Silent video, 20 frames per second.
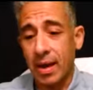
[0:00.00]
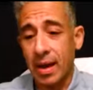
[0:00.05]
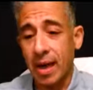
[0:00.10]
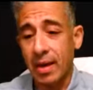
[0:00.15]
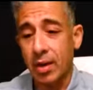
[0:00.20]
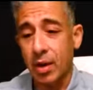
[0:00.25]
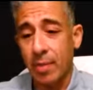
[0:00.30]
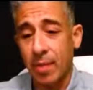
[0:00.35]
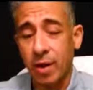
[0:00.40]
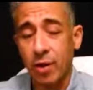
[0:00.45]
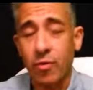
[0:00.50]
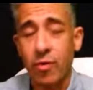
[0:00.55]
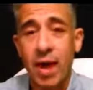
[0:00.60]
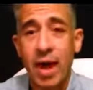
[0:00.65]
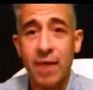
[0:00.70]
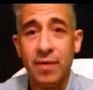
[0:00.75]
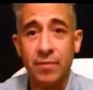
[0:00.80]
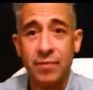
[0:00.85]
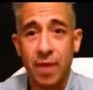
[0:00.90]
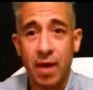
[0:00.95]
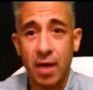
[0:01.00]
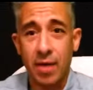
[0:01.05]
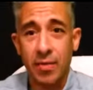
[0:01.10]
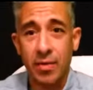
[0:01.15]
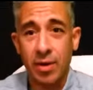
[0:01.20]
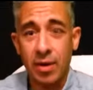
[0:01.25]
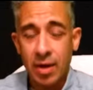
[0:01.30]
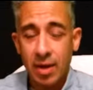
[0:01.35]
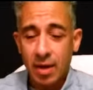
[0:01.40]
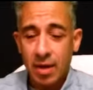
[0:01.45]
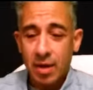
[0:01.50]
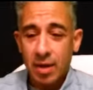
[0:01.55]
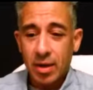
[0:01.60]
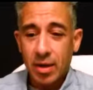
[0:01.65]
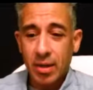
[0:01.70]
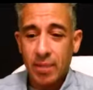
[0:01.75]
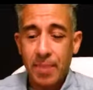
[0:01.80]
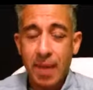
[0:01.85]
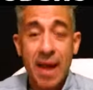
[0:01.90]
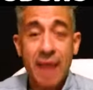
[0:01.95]
know my grandfather you
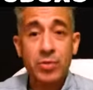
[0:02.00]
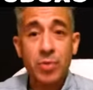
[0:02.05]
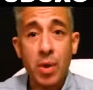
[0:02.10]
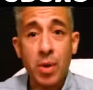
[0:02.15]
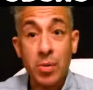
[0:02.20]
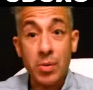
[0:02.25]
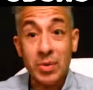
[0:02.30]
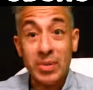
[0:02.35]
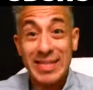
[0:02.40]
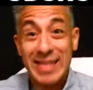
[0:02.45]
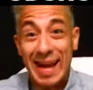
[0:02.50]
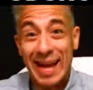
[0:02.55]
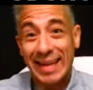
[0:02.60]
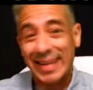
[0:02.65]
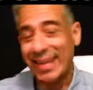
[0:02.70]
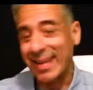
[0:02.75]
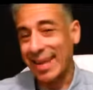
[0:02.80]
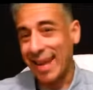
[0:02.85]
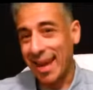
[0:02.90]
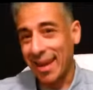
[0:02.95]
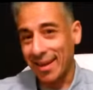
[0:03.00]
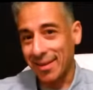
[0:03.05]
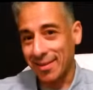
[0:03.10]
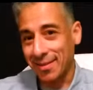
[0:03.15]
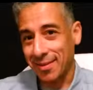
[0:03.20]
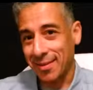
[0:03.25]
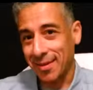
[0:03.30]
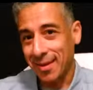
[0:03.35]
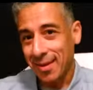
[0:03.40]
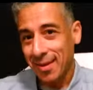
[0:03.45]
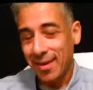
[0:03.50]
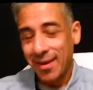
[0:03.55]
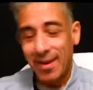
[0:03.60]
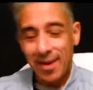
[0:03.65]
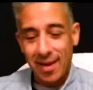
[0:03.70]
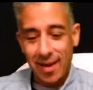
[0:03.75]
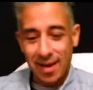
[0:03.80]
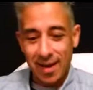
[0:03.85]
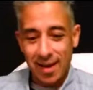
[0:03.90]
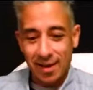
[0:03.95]
know, passed away when he was 98,
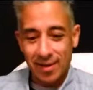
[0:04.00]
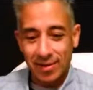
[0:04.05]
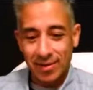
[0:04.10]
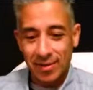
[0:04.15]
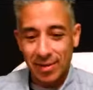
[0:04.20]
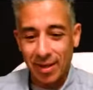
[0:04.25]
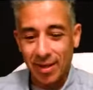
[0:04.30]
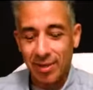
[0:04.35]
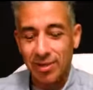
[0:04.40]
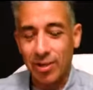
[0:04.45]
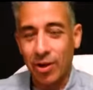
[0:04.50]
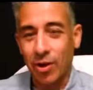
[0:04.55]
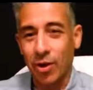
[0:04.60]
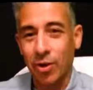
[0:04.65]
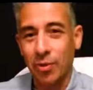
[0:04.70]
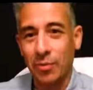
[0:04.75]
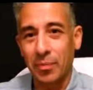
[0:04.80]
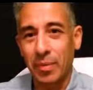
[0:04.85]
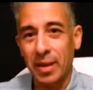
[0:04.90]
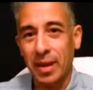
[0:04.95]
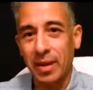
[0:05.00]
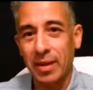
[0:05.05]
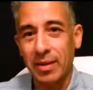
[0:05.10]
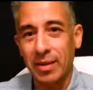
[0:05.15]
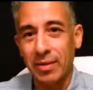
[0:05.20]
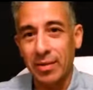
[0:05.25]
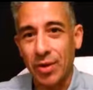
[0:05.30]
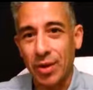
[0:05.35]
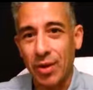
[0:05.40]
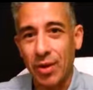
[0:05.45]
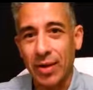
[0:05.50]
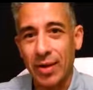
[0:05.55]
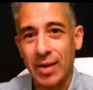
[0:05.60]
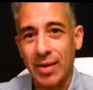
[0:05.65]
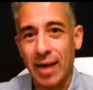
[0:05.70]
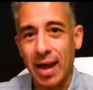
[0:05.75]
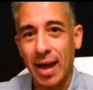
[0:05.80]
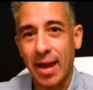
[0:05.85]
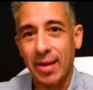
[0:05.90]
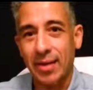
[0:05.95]
and he told me in his early
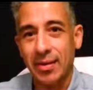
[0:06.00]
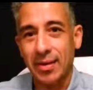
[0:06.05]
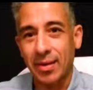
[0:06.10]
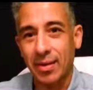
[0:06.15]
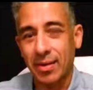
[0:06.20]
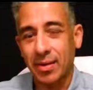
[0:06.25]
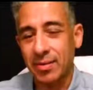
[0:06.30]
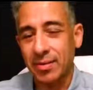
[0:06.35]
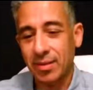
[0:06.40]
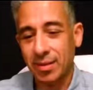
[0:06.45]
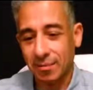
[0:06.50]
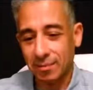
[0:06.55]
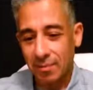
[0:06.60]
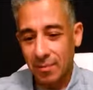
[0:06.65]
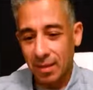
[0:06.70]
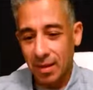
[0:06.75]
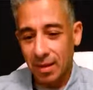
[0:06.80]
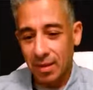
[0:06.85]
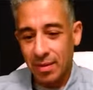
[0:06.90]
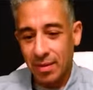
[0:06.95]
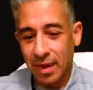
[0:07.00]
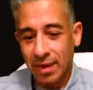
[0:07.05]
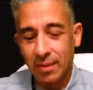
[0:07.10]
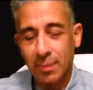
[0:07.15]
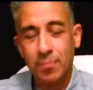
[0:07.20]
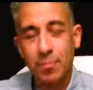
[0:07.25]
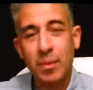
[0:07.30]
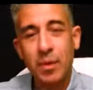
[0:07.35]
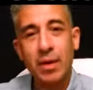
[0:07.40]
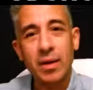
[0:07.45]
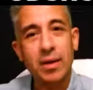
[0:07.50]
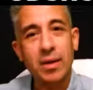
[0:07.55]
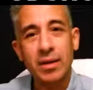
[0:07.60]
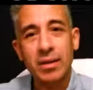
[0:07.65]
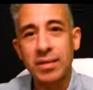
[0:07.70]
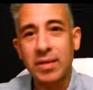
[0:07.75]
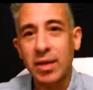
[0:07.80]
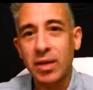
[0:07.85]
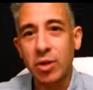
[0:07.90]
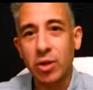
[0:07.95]
90s that be,
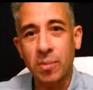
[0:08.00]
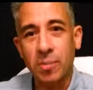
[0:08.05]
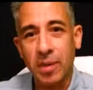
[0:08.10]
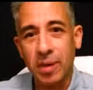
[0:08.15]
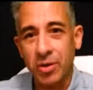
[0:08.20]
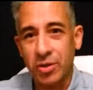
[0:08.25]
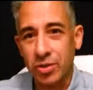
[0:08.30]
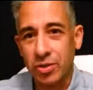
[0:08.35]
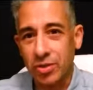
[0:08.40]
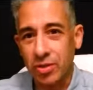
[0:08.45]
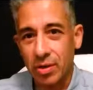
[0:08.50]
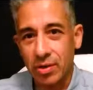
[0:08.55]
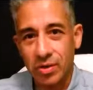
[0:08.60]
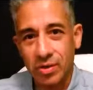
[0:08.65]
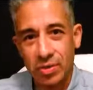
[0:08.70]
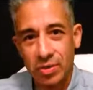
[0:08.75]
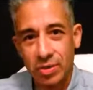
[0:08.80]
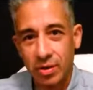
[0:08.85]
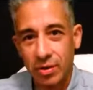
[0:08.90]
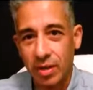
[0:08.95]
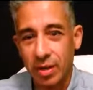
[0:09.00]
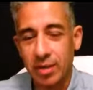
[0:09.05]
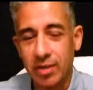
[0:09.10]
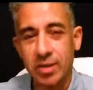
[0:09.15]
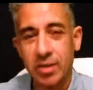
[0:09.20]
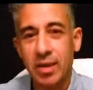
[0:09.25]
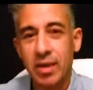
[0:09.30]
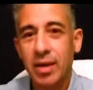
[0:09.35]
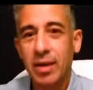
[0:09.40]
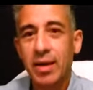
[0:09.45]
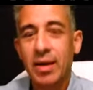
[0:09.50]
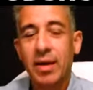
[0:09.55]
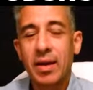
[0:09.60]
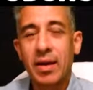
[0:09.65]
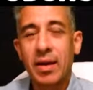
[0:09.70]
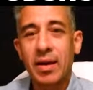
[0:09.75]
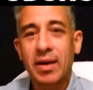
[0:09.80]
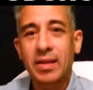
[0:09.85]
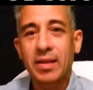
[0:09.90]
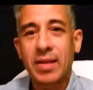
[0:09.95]
continue to be a student,
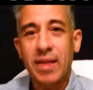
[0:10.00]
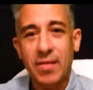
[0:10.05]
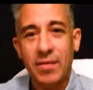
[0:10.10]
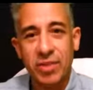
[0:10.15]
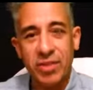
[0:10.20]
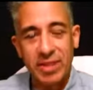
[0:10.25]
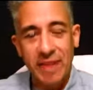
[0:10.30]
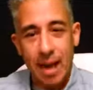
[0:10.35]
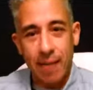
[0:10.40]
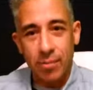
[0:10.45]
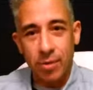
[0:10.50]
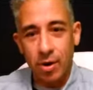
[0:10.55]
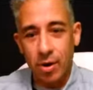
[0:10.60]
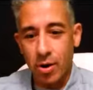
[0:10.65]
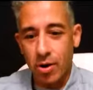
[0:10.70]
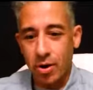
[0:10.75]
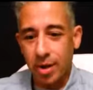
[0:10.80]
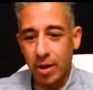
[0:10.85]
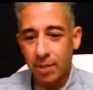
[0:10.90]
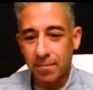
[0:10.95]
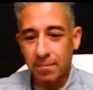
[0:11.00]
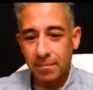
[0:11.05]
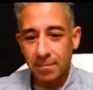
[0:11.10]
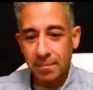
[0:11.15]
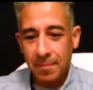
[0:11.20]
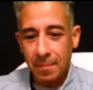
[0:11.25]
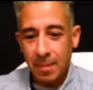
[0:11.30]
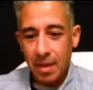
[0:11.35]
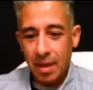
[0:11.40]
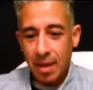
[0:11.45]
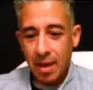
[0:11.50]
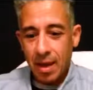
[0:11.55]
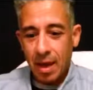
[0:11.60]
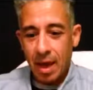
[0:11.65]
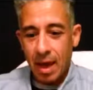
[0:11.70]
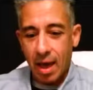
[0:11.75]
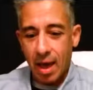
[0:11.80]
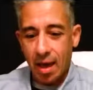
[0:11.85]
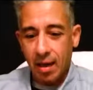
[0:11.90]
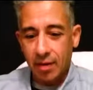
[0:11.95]
never stop learning,
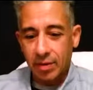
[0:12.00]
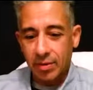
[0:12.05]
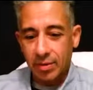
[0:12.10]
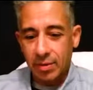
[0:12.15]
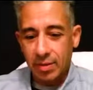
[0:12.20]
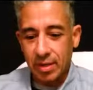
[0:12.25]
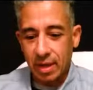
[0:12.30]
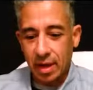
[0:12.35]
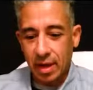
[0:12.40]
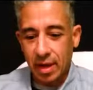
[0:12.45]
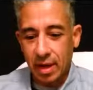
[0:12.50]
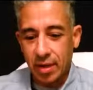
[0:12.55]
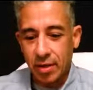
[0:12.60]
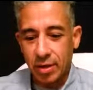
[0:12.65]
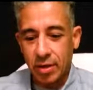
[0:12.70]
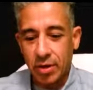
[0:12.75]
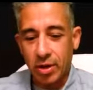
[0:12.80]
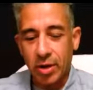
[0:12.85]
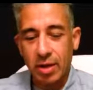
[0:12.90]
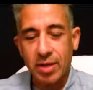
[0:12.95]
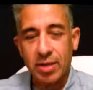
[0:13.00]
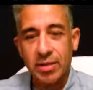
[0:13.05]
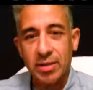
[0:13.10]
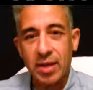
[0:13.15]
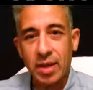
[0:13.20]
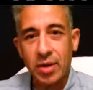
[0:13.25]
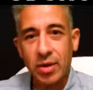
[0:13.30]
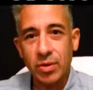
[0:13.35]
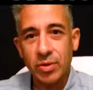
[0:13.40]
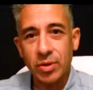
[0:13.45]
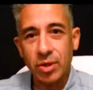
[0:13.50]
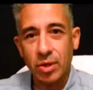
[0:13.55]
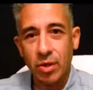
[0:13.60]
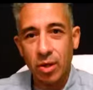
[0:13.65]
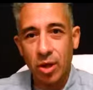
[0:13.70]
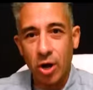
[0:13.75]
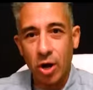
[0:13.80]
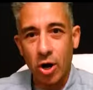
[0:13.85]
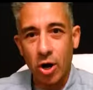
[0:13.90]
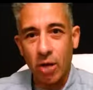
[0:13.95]
and uh, you're going to continue to
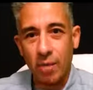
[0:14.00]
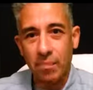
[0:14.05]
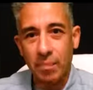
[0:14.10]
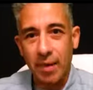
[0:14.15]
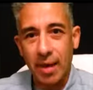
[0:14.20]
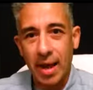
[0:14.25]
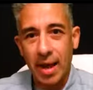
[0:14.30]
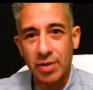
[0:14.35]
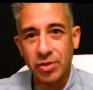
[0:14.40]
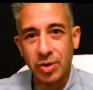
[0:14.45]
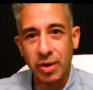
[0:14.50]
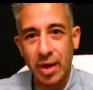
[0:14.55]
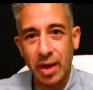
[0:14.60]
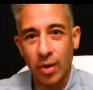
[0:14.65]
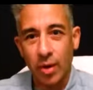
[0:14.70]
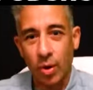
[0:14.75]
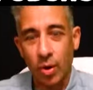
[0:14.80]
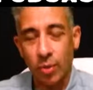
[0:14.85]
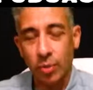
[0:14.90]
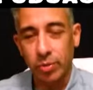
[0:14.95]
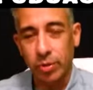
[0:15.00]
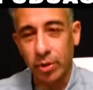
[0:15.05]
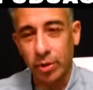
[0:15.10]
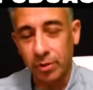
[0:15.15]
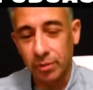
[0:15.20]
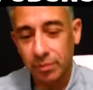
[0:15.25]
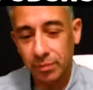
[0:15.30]
learn. But as you get older,